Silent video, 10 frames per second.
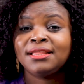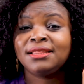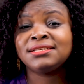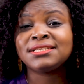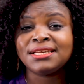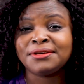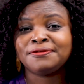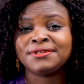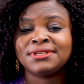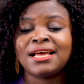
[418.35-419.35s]
This
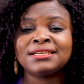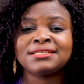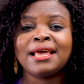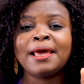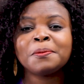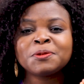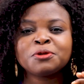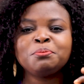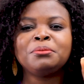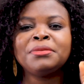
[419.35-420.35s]
gift has
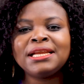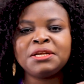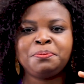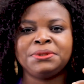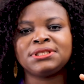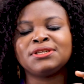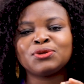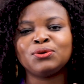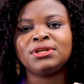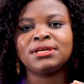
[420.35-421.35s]
helped many business
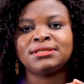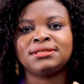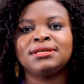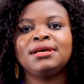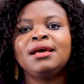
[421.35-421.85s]
owners